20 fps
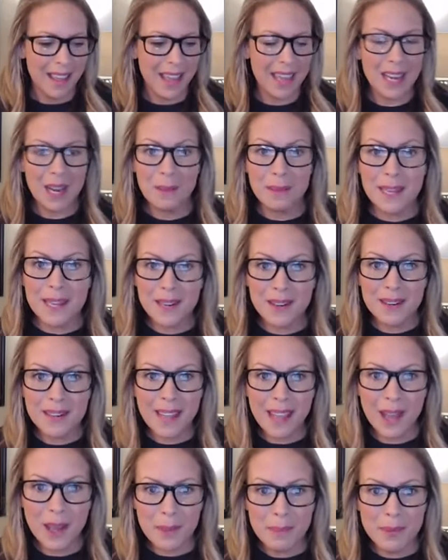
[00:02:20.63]
And I'm here
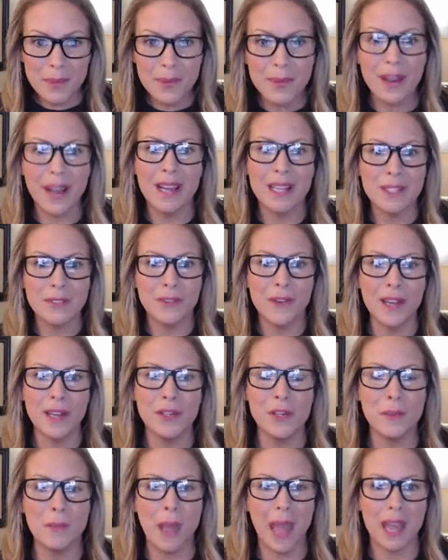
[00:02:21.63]
to help you guys
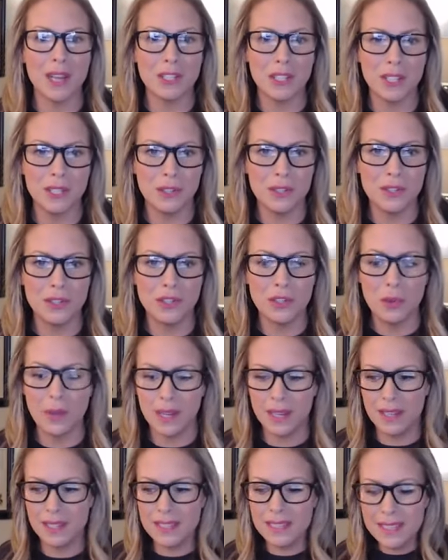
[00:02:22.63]
find your passion and your
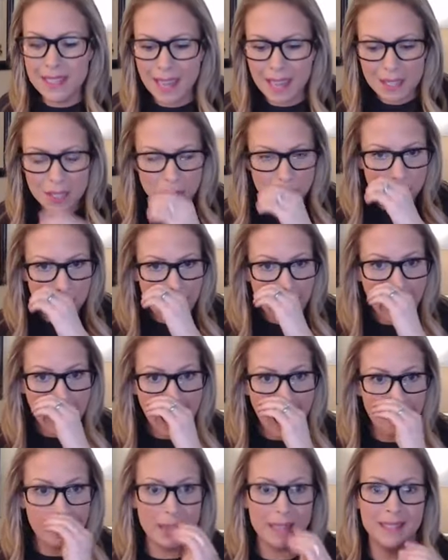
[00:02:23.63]
joy because guess what
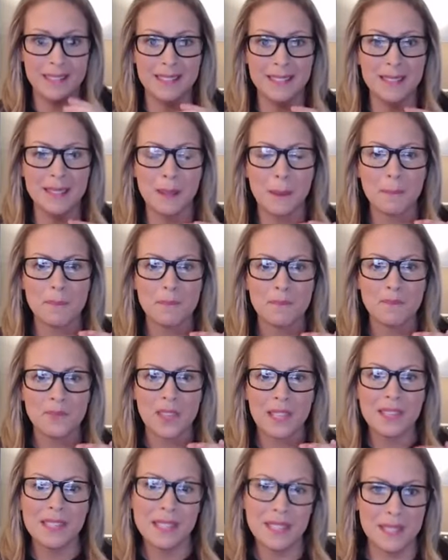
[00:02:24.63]
happens
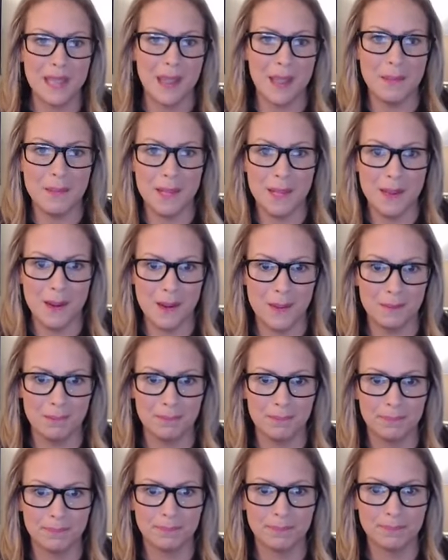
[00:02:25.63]
this time of year?
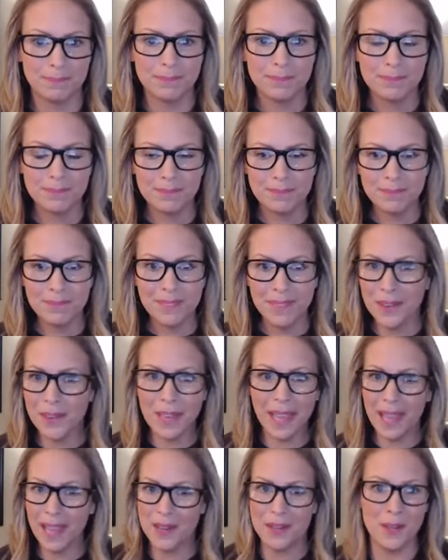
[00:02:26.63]

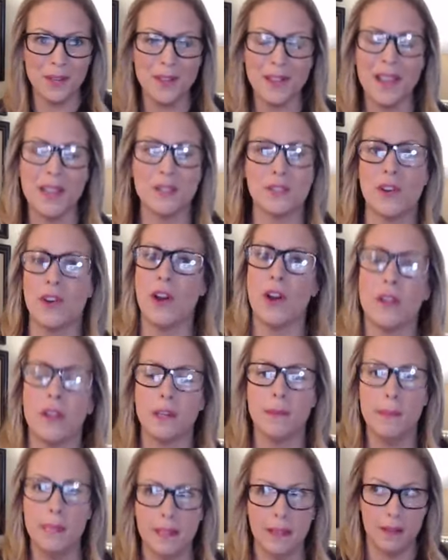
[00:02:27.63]
Okay, I know you guys are all going
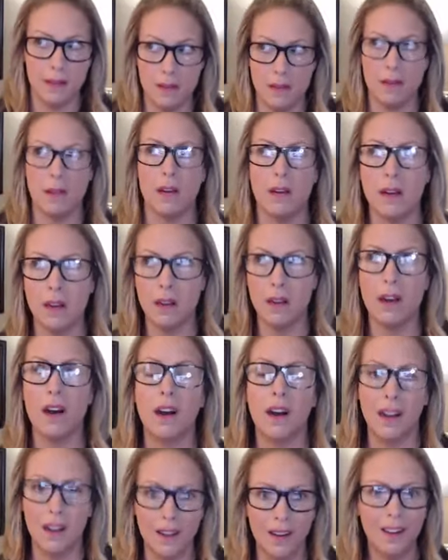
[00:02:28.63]
to be like, uh huh, uh
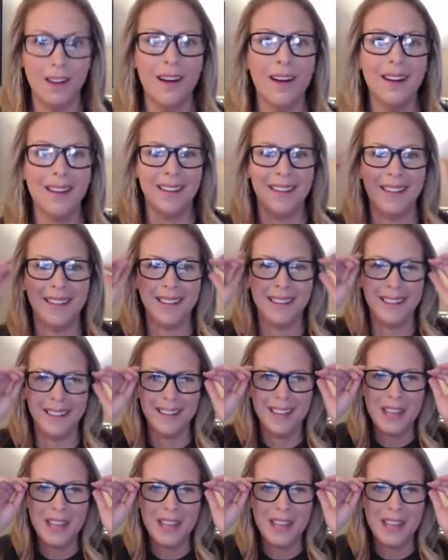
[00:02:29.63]
huh, uh huh.